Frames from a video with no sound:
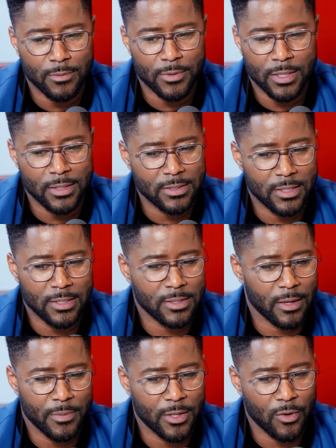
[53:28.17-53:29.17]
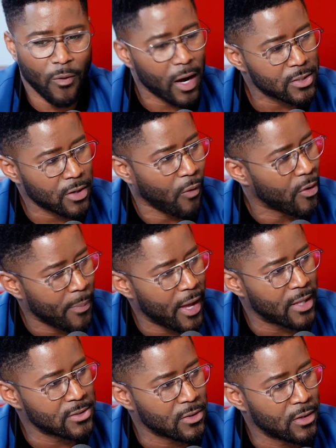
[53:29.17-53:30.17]
because it is like being a rock star with
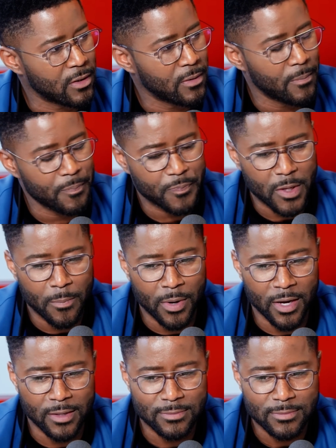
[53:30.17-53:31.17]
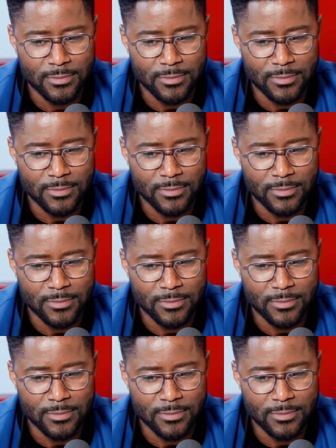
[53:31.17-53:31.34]
pads on. For sure. But